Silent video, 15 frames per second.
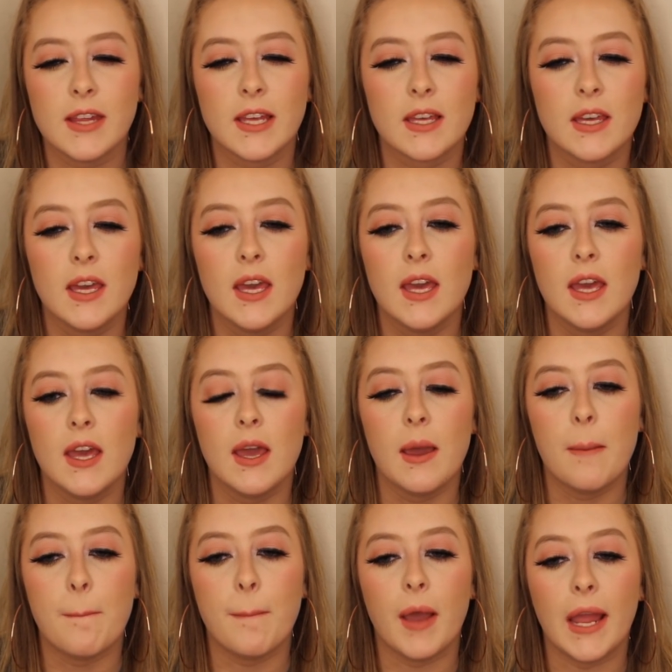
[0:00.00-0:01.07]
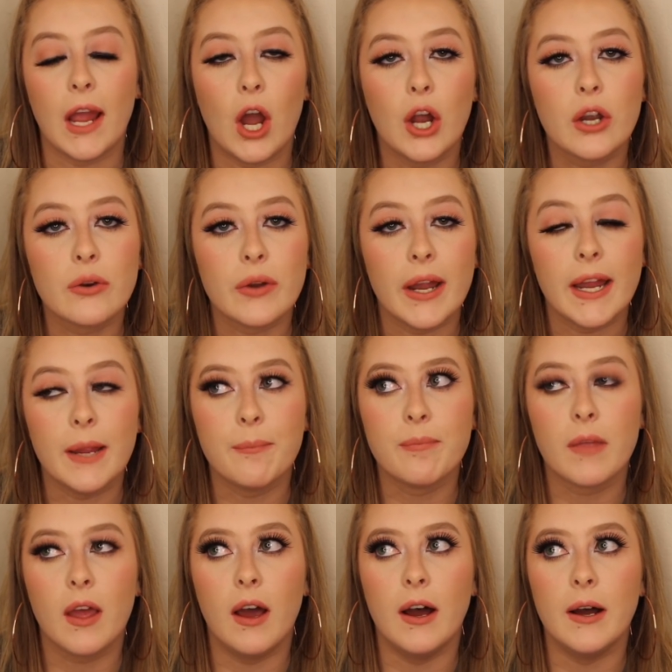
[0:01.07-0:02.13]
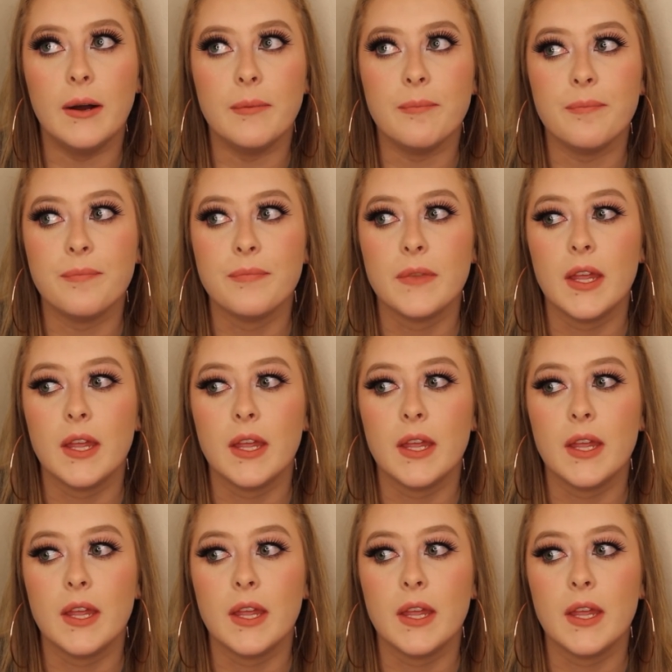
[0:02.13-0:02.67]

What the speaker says: like, my heart rate. And